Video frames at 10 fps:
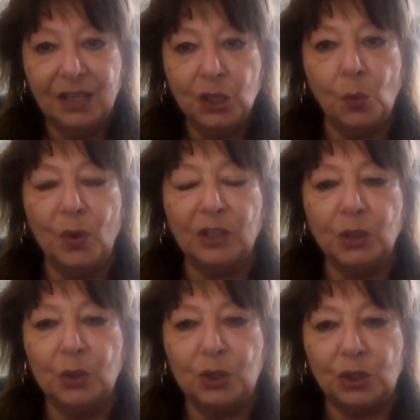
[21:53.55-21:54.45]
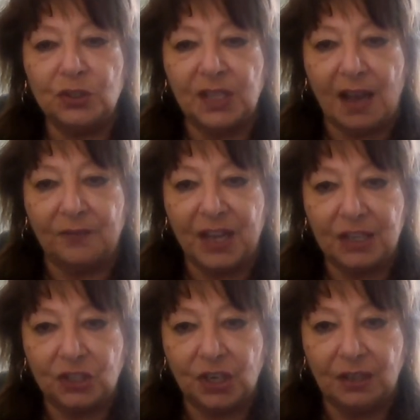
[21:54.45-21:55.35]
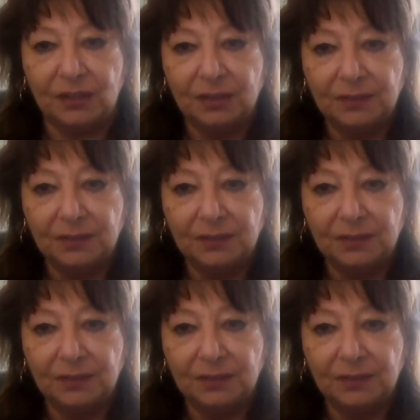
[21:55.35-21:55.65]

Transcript: you will lose your salvation